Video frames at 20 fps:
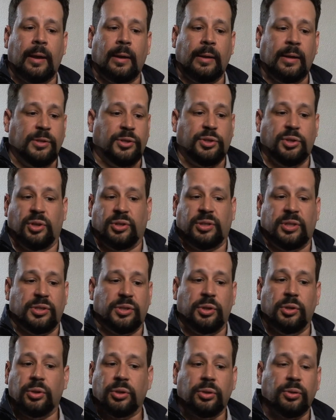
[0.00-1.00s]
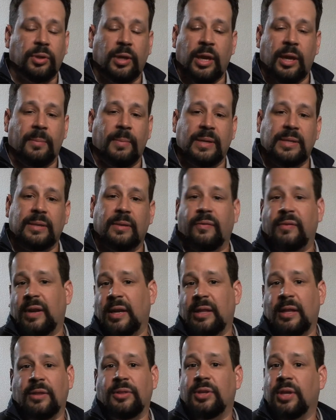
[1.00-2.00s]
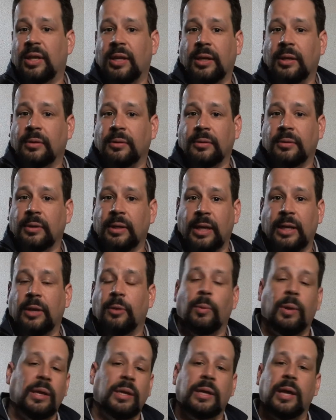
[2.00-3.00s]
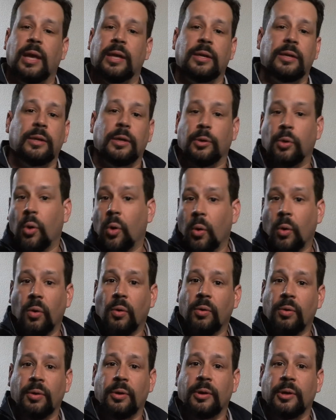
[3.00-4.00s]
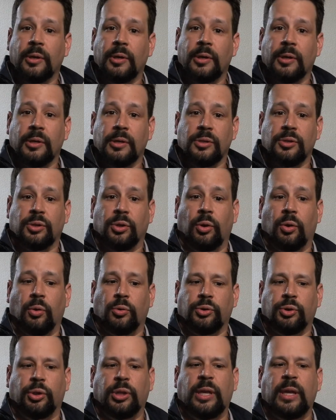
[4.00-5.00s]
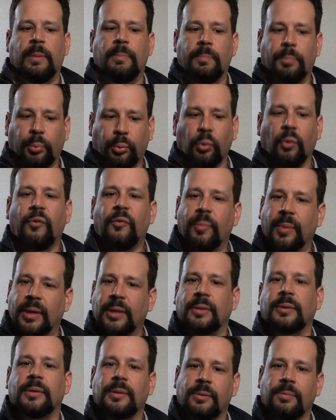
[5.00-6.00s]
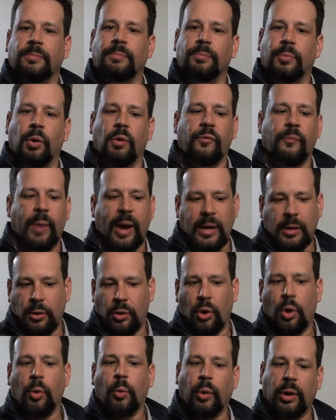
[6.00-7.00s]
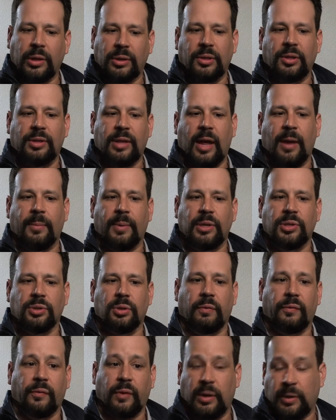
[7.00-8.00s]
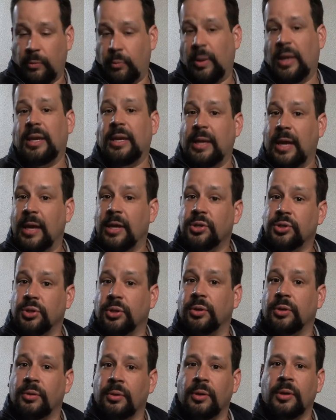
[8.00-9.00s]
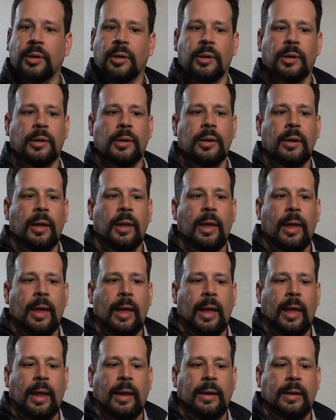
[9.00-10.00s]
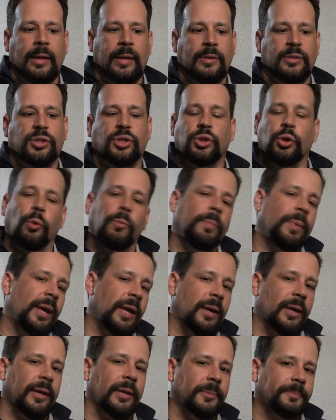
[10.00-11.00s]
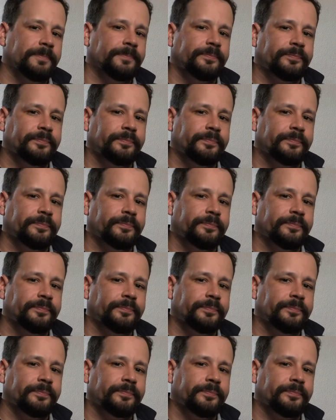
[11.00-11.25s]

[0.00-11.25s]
is just as good to them as a fly that didn't get irradiated at all. So the improvement, both by lowering the damage of irradiation, it's so big